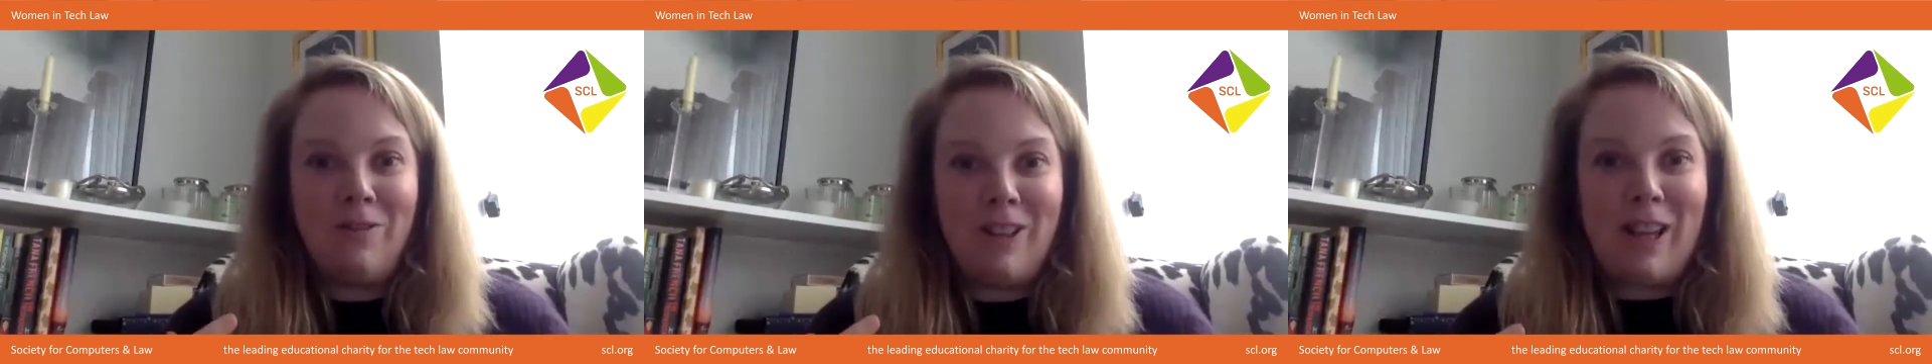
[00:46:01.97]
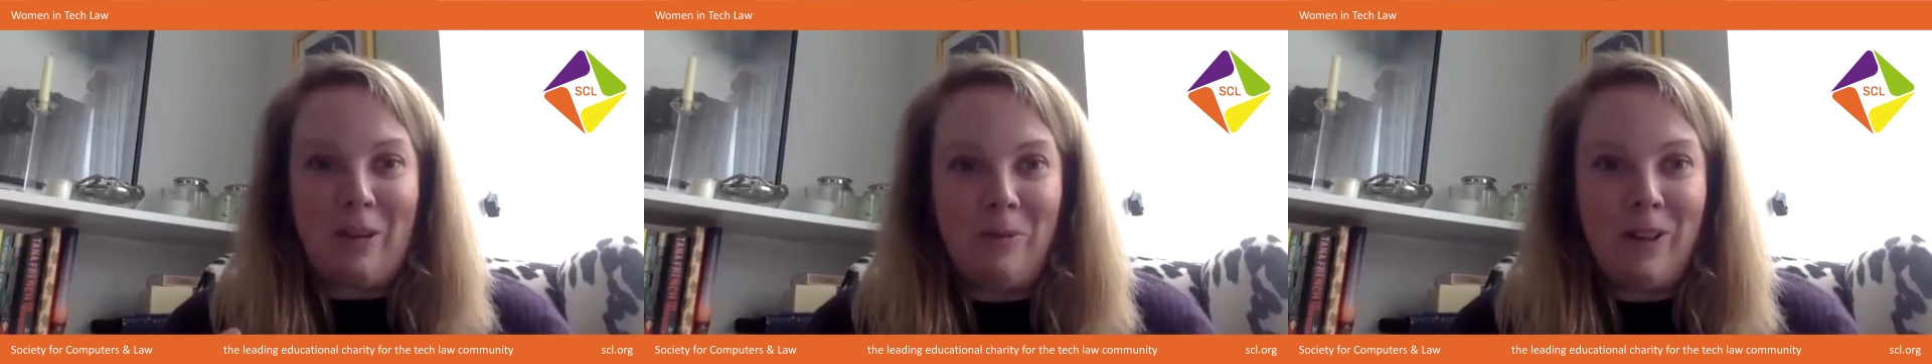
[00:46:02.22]

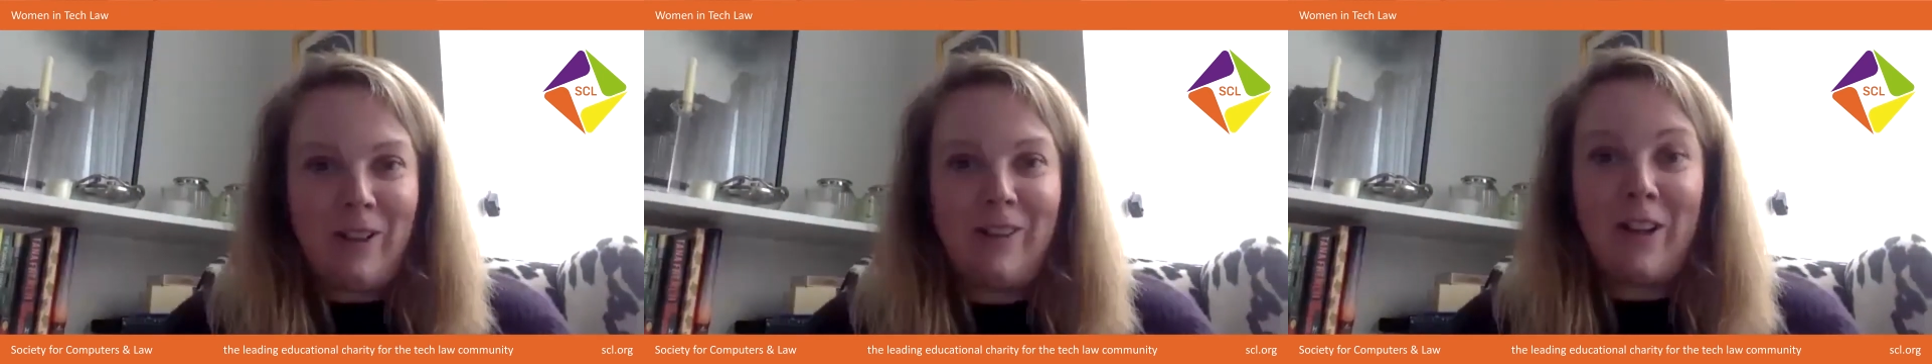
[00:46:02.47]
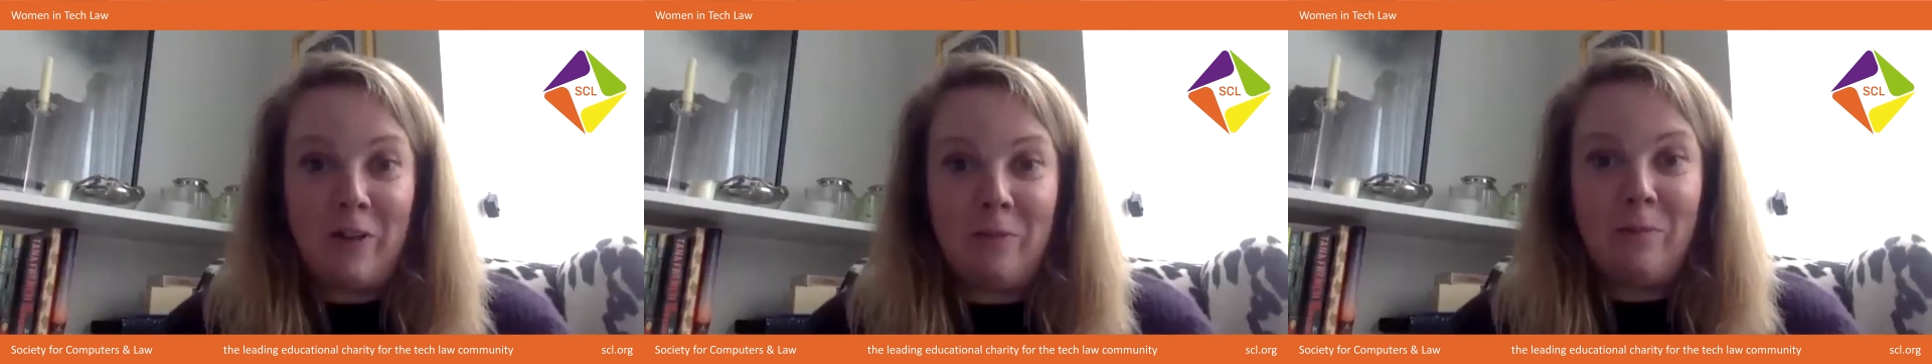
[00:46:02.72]
that real
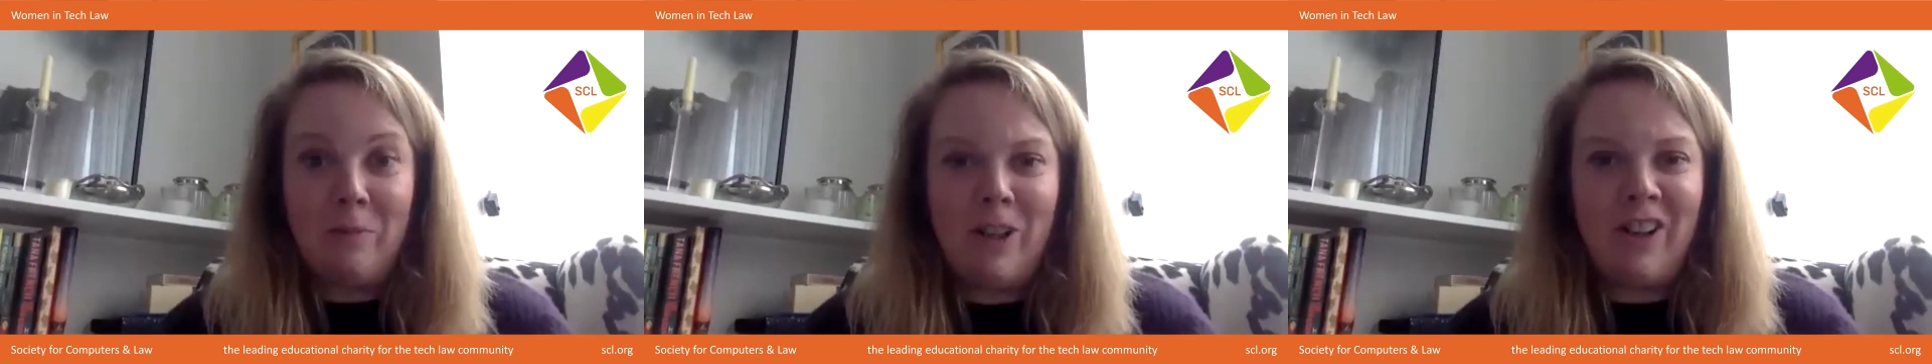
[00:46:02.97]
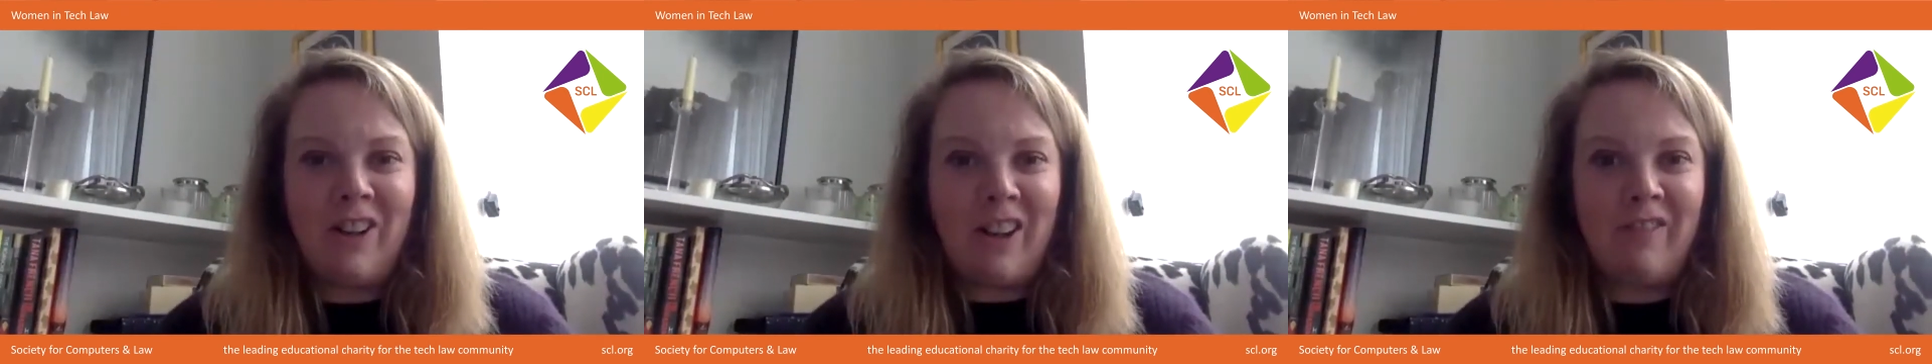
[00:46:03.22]
kind of,
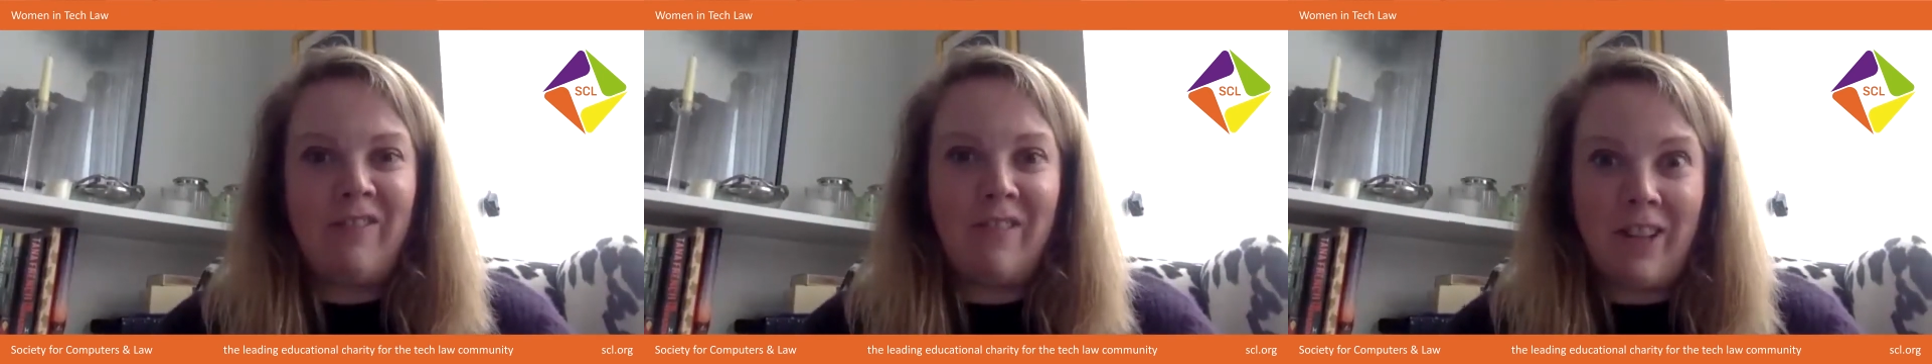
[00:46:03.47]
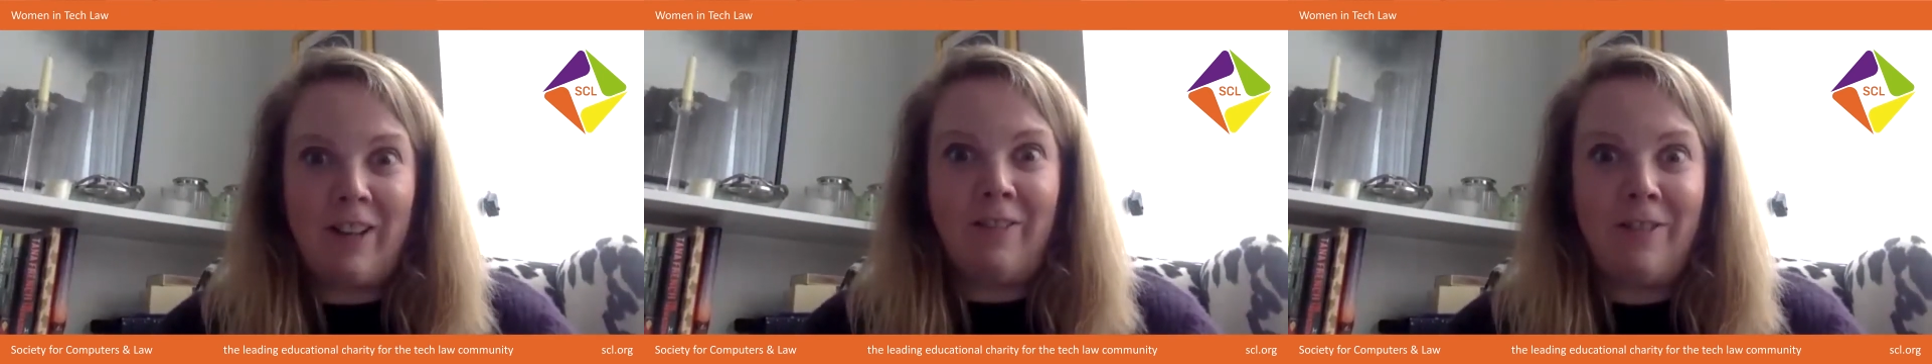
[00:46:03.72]

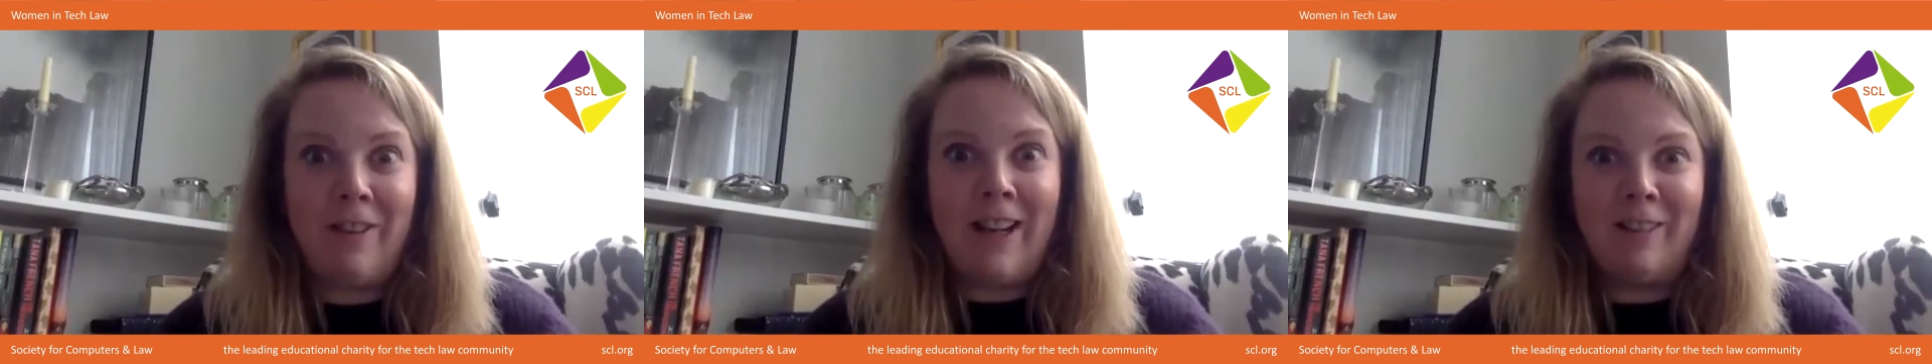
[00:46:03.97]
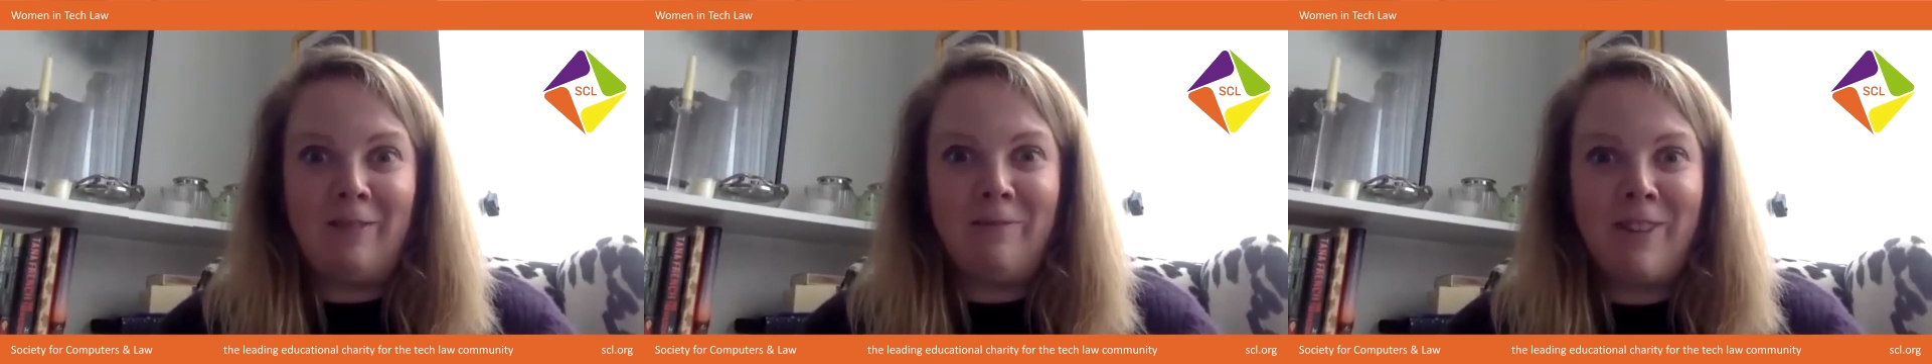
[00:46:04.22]
that
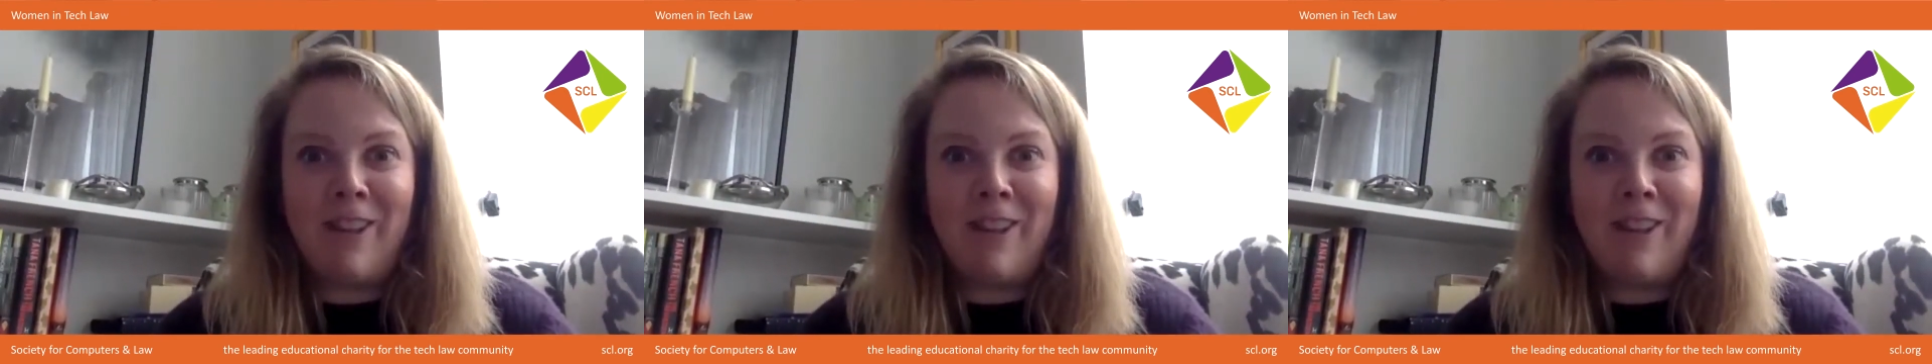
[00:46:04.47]
fear, the